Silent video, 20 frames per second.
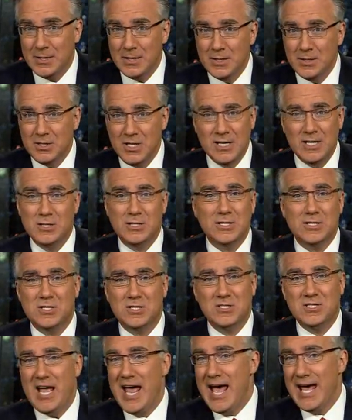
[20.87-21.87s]
She didn't just
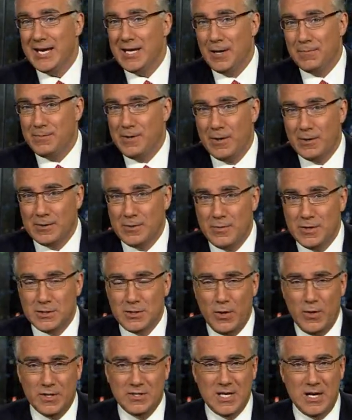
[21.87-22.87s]
stand up there at the Miss
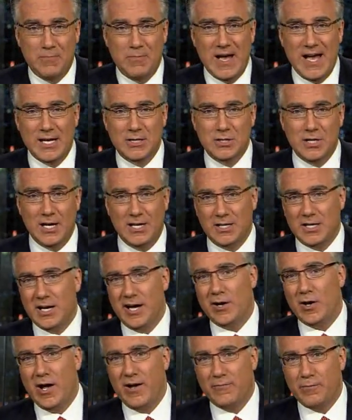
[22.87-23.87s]
USA pageant and
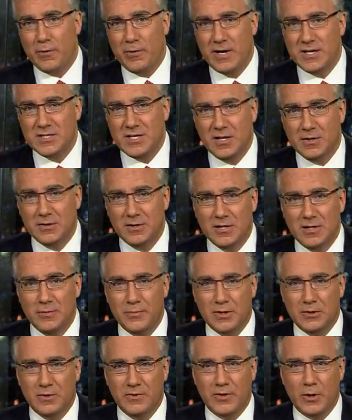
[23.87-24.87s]
cut off Perez Hilton in the
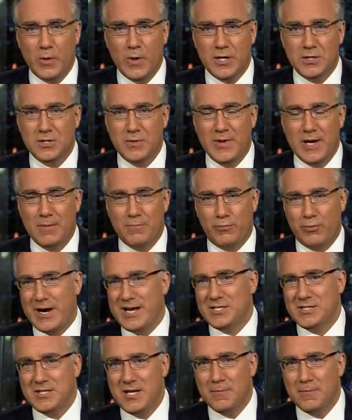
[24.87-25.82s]
middle of a question about breast